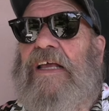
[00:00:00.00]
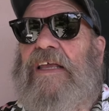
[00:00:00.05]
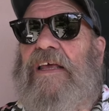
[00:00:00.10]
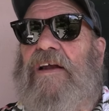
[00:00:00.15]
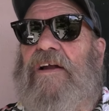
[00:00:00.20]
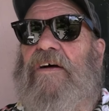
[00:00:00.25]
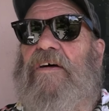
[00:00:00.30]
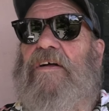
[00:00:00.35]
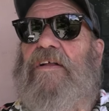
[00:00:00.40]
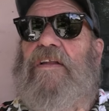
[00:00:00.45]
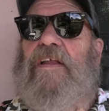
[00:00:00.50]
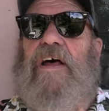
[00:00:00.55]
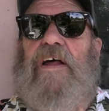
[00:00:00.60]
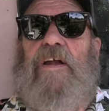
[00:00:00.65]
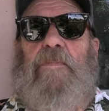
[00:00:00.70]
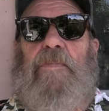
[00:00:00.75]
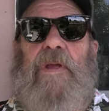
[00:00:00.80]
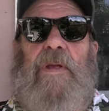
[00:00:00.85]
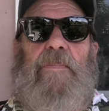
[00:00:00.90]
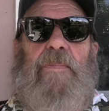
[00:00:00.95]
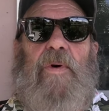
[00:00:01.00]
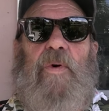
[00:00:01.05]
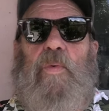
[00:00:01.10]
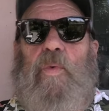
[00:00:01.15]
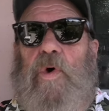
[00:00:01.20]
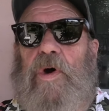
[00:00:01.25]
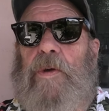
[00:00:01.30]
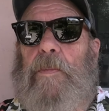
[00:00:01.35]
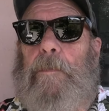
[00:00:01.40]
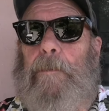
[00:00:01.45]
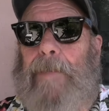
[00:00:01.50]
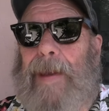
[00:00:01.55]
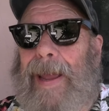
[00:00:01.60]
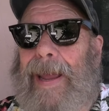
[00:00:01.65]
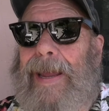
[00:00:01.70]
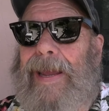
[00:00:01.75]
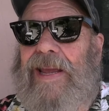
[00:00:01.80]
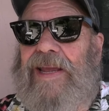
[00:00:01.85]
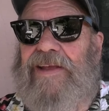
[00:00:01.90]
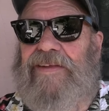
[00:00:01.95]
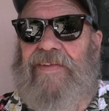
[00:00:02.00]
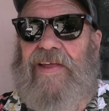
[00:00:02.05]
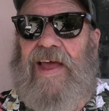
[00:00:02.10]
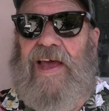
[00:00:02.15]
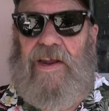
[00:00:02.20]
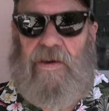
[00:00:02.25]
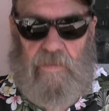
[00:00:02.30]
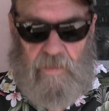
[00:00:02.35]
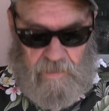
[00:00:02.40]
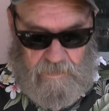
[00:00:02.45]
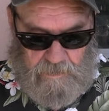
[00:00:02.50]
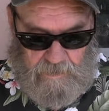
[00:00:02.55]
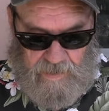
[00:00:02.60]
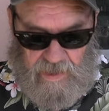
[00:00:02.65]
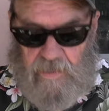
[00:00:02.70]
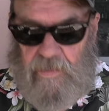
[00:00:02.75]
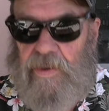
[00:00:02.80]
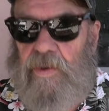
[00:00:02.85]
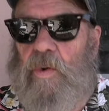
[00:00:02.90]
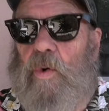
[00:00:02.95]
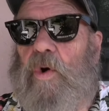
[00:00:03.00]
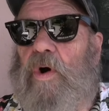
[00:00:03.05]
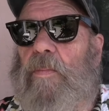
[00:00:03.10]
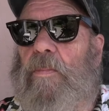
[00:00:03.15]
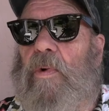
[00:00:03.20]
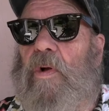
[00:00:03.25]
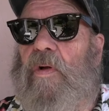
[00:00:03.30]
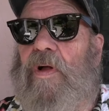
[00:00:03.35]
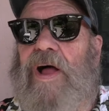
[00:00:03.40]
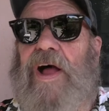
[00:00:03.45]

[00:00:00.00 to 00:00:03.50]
you know, a lot of people would bag that with paranormal.